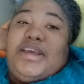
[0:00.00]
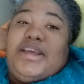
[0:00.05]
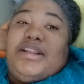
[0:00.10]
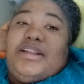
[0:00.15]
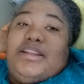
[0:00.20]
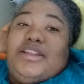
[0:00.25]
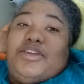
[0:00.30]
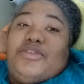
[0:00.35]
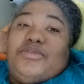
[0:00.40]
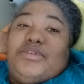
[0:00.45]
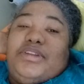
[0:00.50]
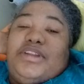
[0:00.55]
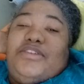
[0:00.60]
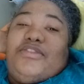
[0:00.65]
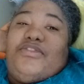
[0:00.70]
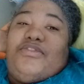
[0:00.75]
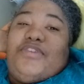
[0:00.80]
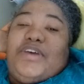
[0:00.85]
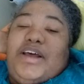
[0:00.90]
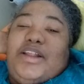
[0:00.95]
It literally
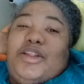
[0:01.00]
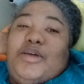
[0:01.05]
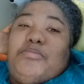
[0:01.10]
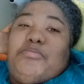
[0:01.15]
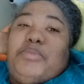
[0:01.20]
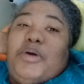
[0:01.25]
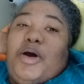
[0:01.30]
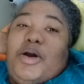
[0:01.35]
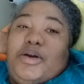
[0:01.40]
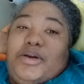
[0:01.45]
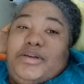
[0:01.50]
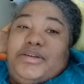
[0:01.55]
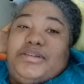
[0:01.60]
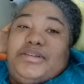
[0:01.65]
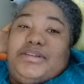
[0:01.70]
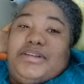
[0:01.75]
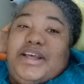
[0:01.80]
fell apart.